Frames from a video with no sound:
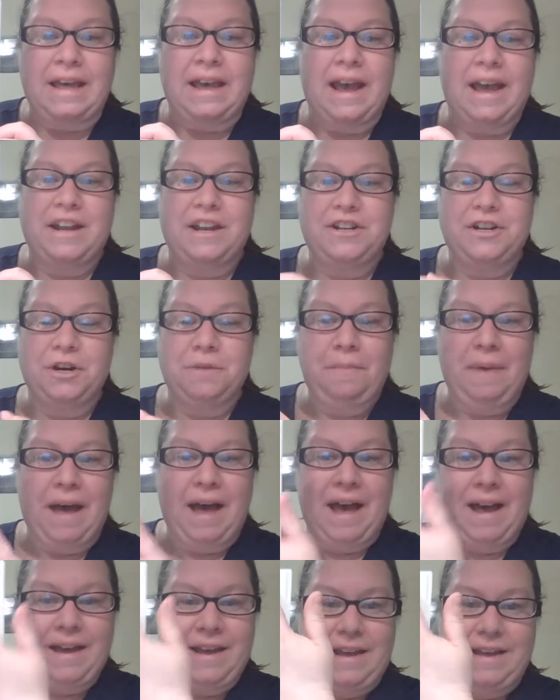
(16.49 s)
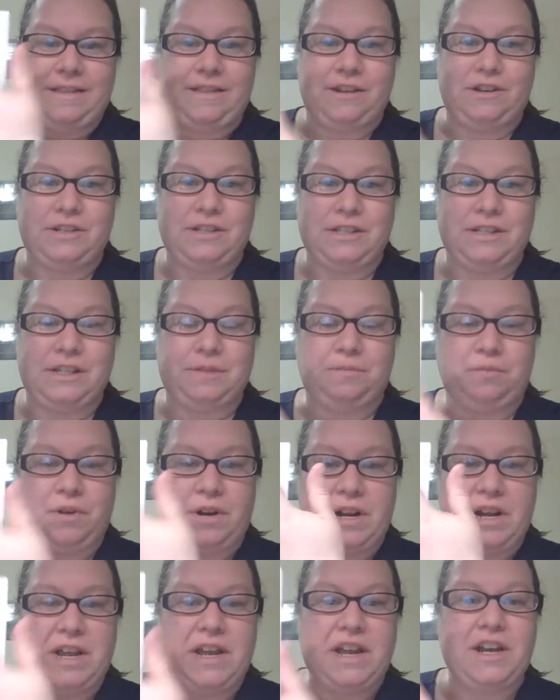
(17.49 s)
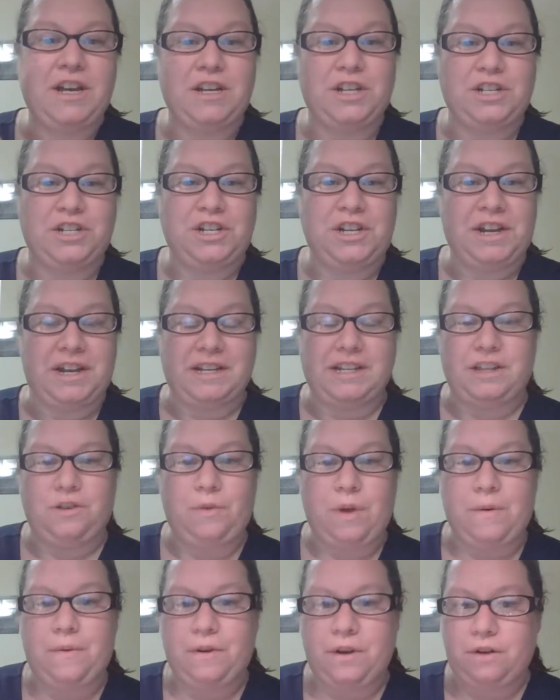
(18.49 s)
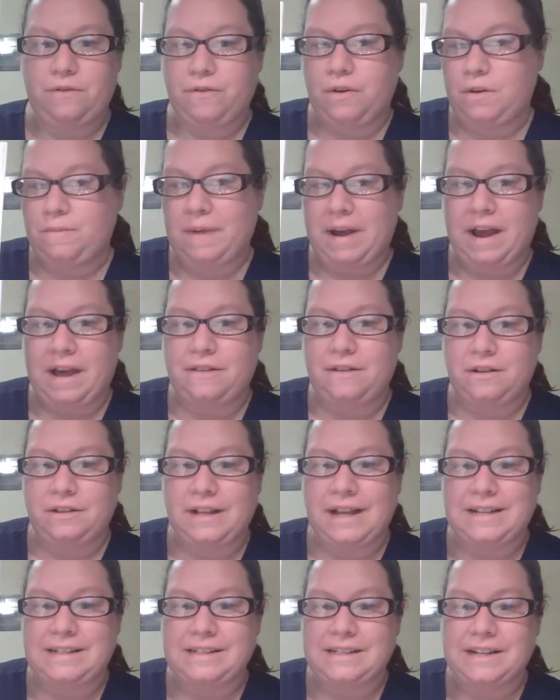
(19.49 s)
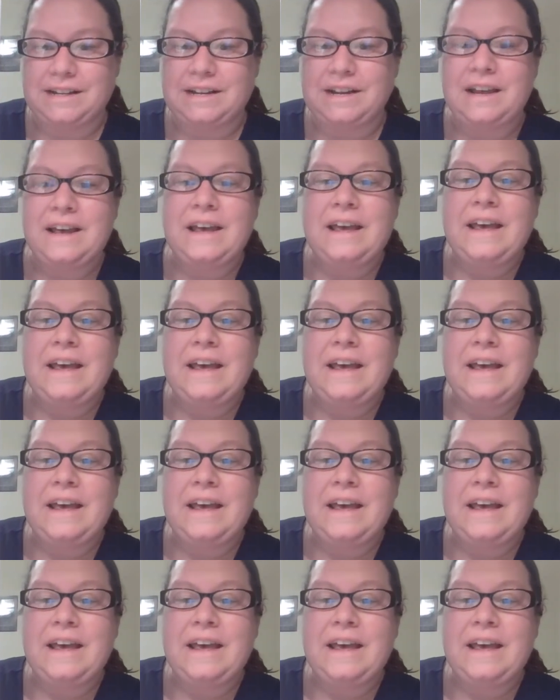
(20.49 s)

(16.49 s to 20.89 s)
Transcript: and in your packet there's this pretty sheet that we went over in my other lesson,